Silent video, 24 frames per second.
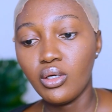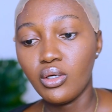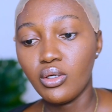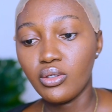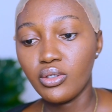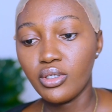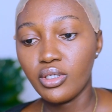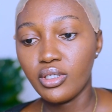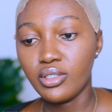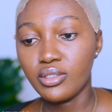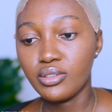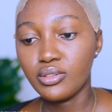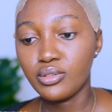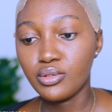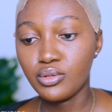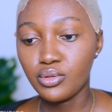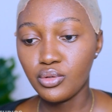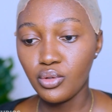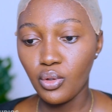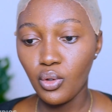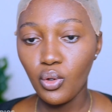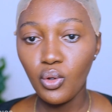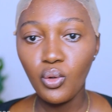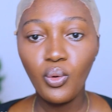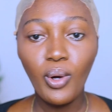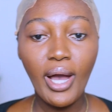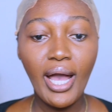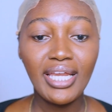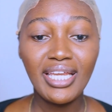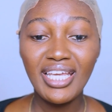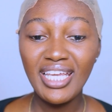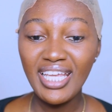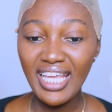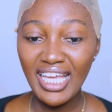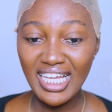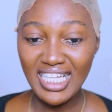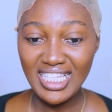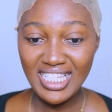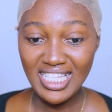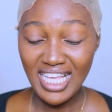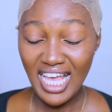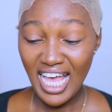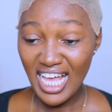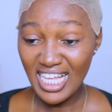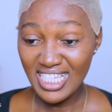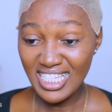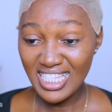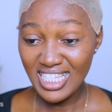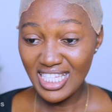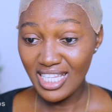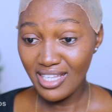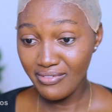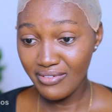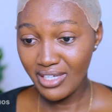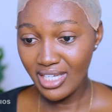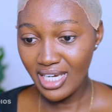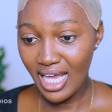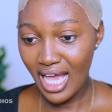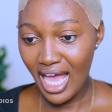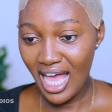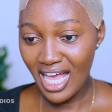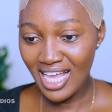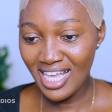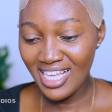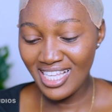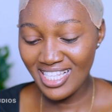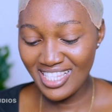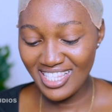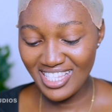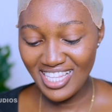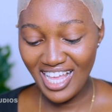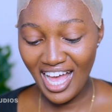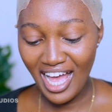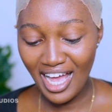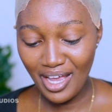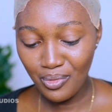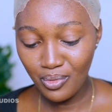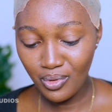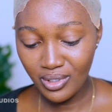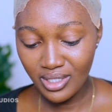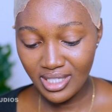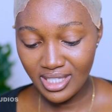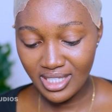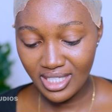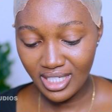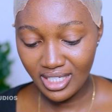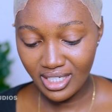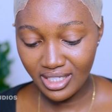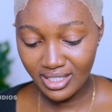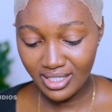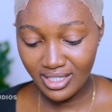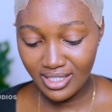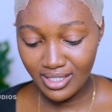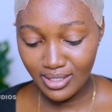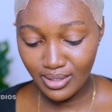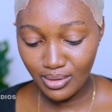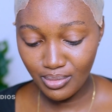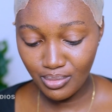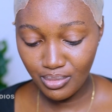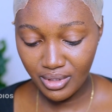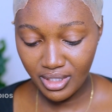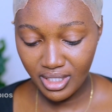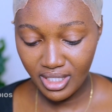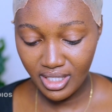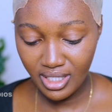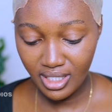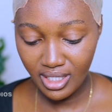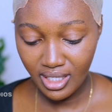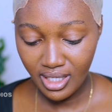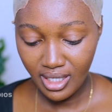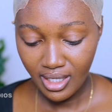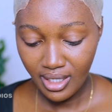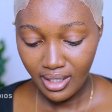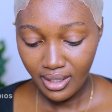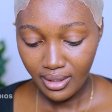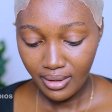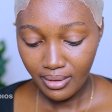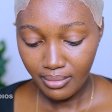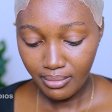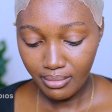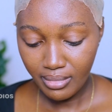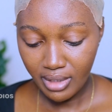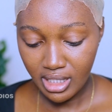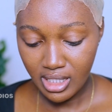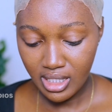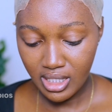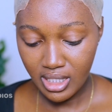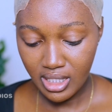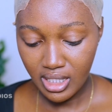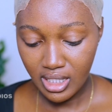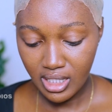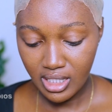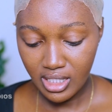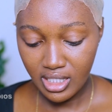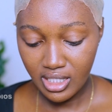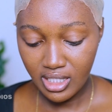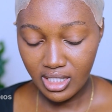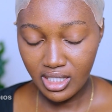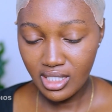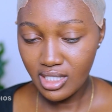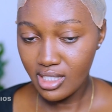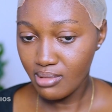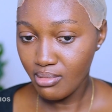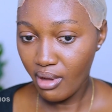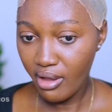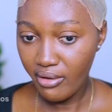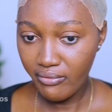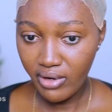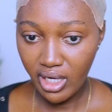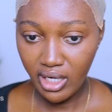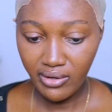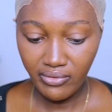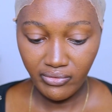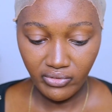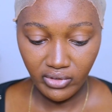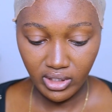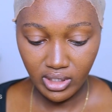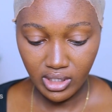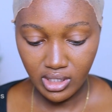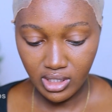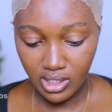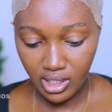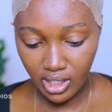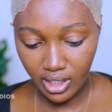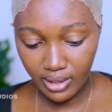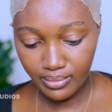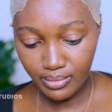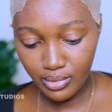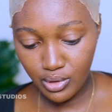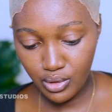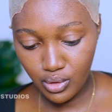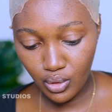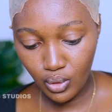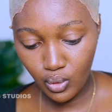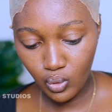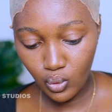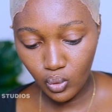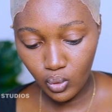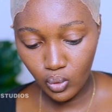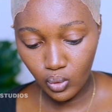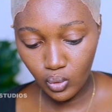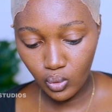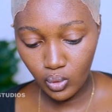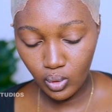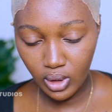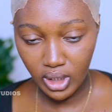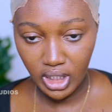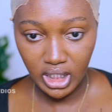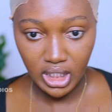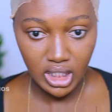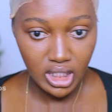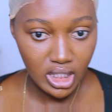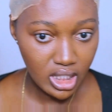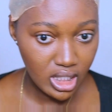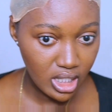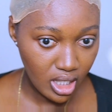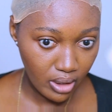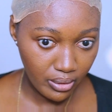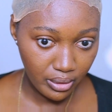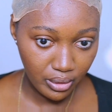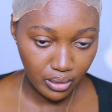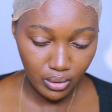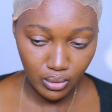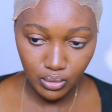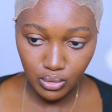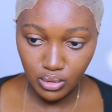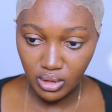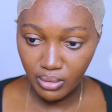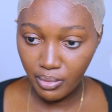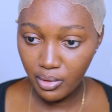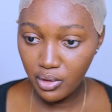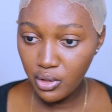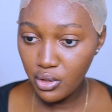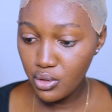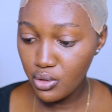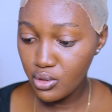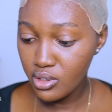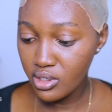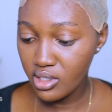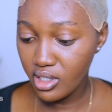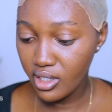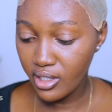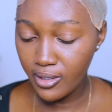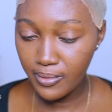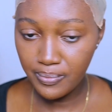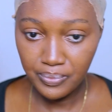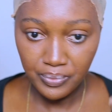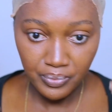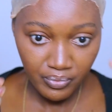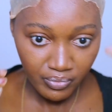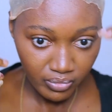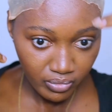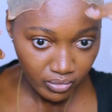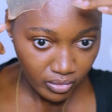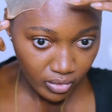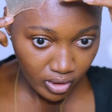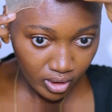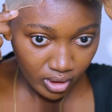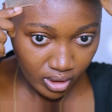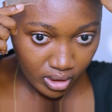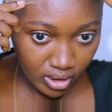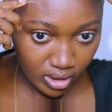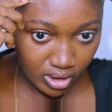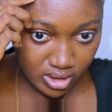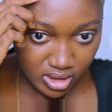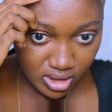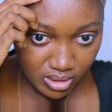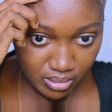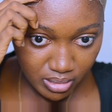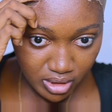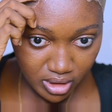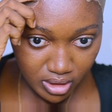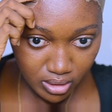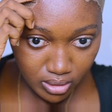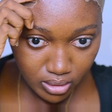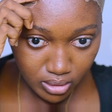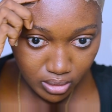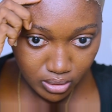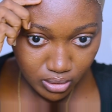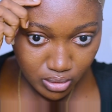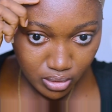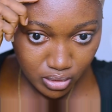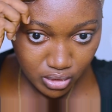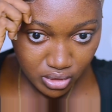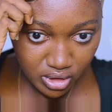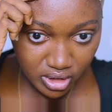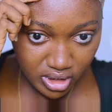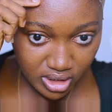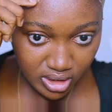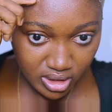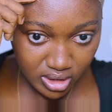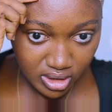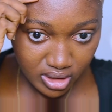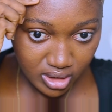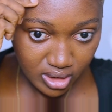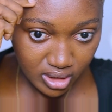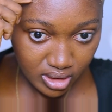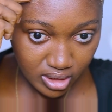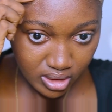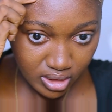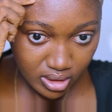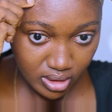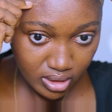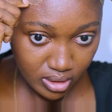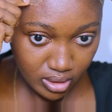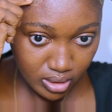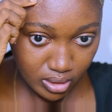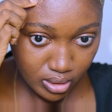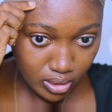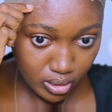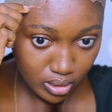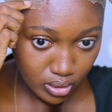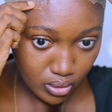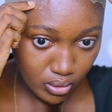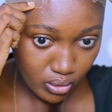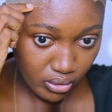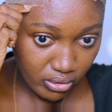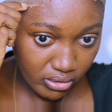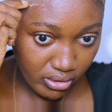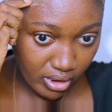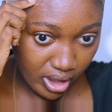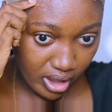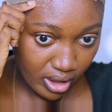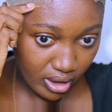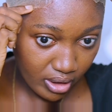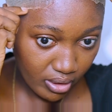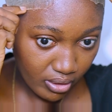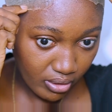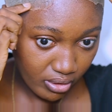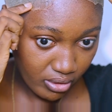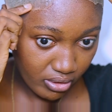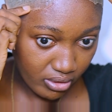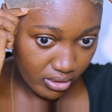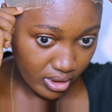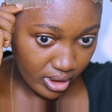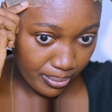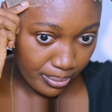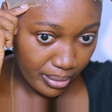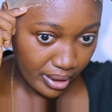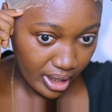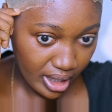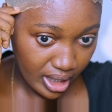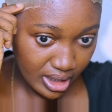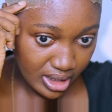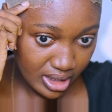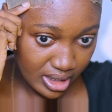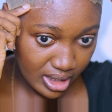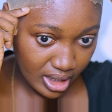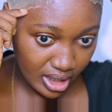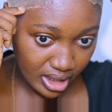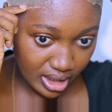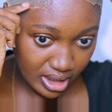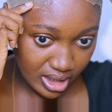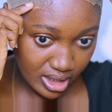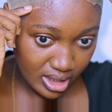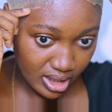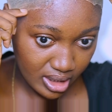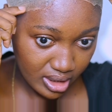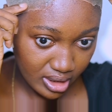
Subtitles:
Okay, so I didn't get it as even as I wanted it to be, but since this is my very first time, so let's see how it goes. So I'm going to use the Butterbeer glue to just glue down the parts that